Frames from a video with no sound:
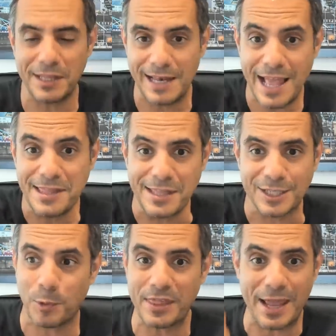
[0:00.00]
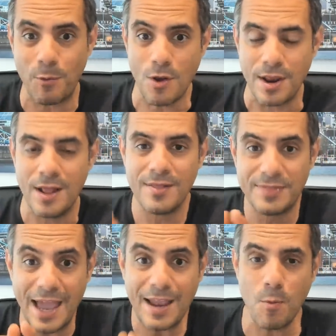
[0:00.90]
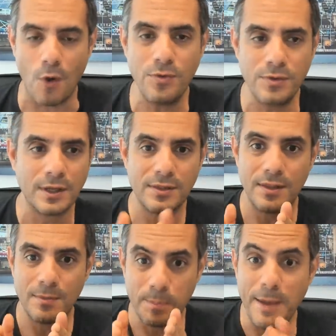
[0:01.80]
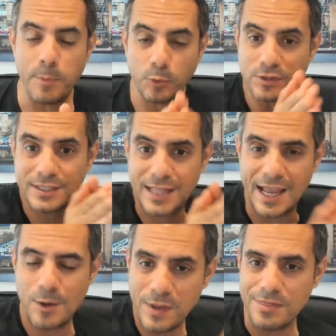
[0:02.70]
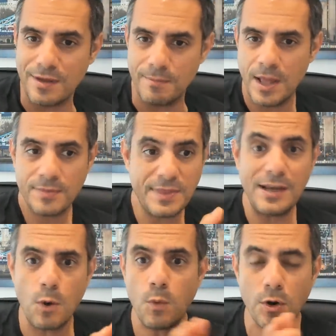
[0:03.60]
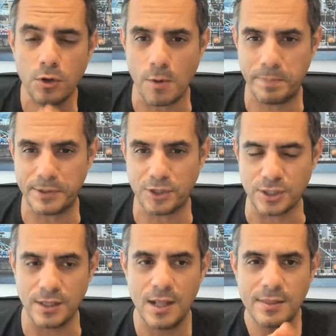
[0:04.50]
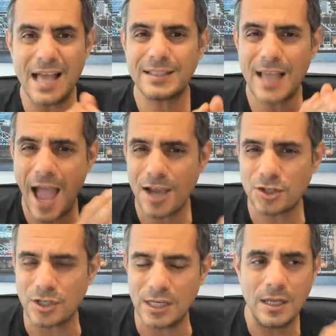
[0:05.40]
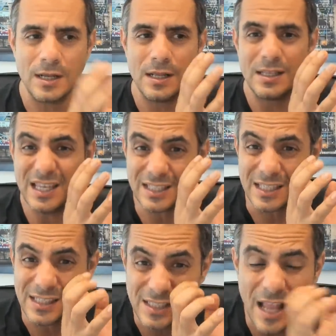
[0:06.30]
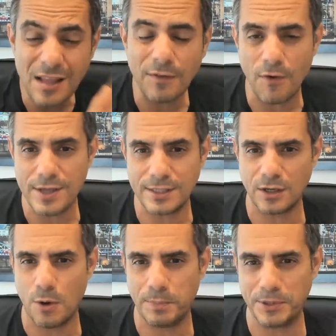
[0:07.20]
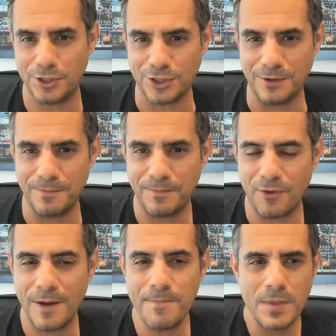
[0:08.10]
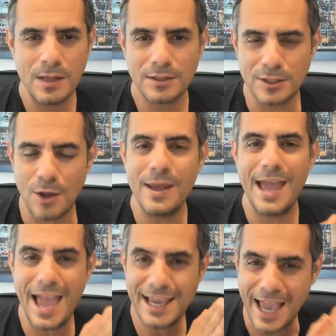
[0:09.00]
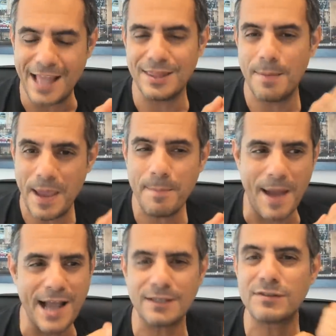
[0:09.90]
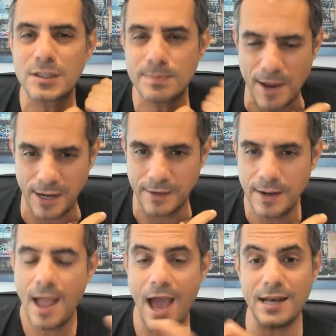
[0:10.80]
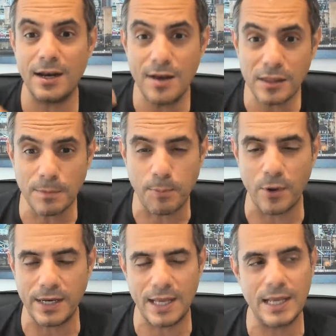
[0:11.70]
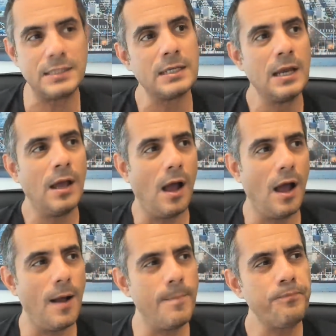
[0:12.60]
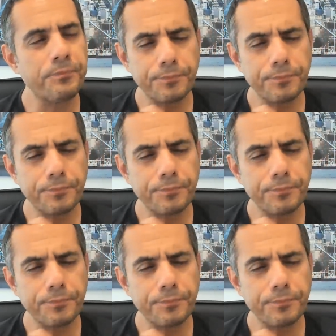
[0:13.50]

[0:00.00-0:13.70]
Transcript: lenders what they want. They want people to stay with them. They don't want competition. That's actually disincentivizing competition, right? So again, the big banks have spun it. And another point is, in